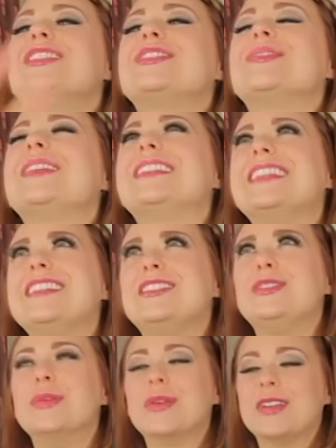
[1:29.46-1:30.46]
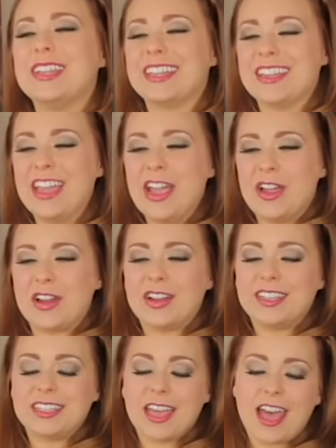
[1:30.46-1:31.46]
enjoys adorning her
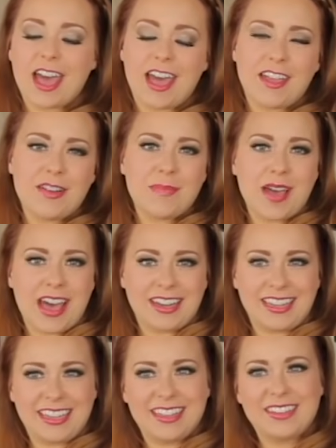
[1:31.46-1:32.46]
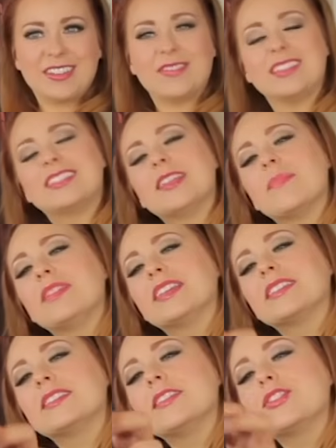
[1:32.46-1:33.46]
entire body with something
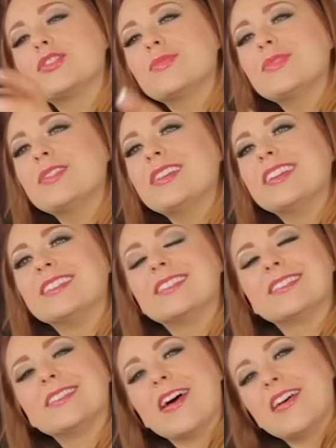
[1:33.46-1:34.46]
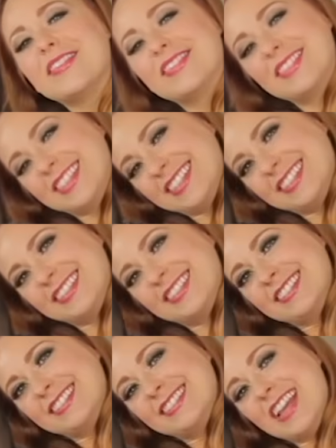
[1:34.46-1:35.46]
sensual and soft.
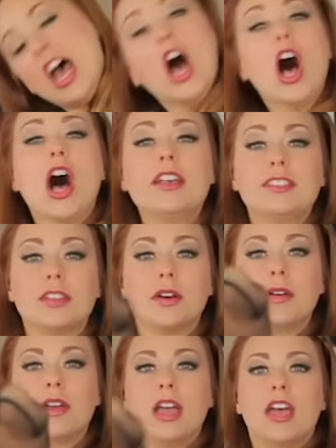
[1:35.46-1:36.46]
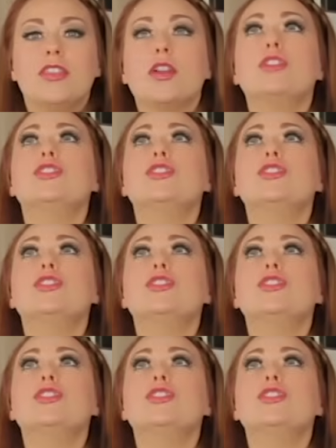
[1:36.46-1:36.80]
Also, there are